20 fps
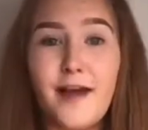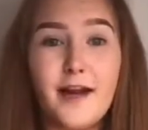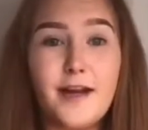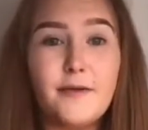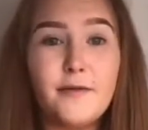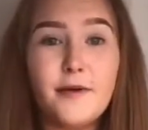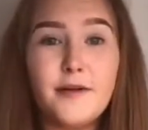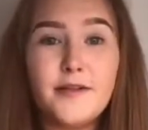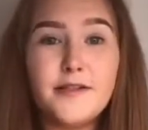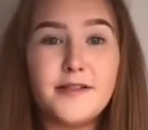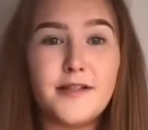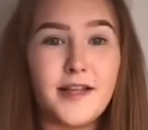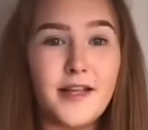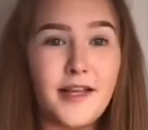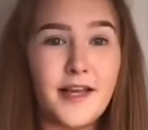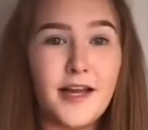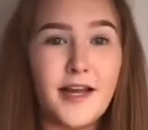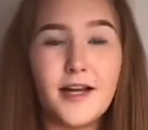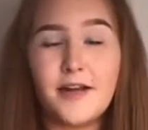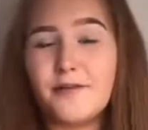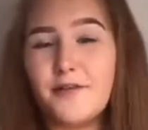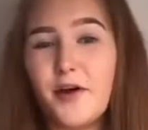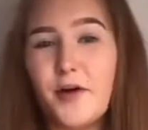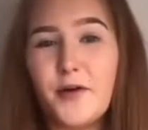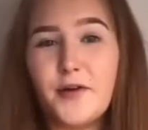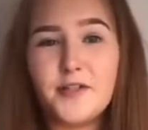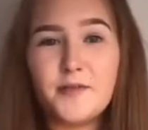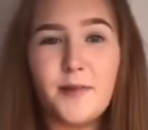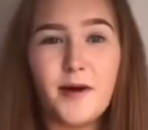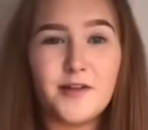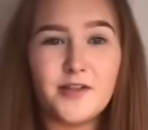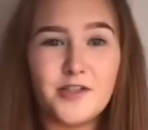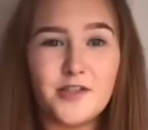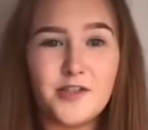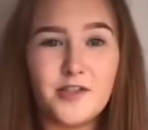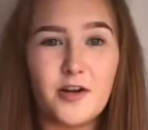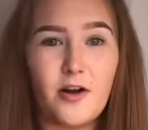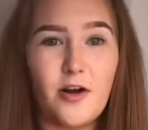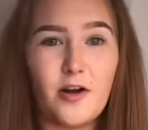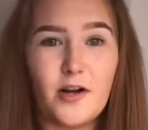anyone is thinking of going to
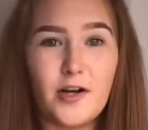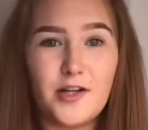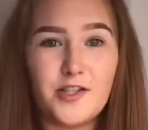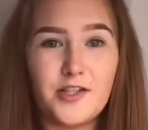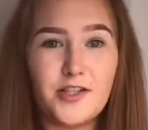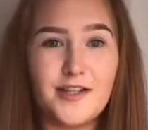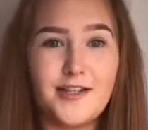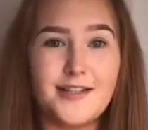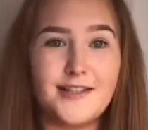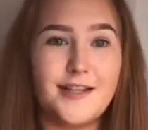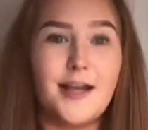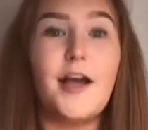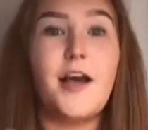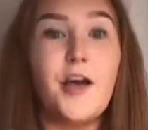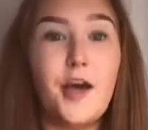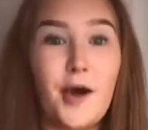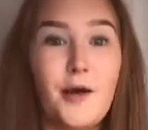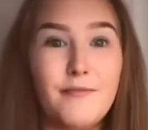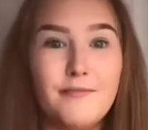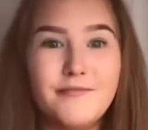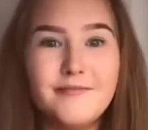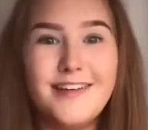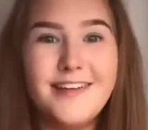Manchester College, is go.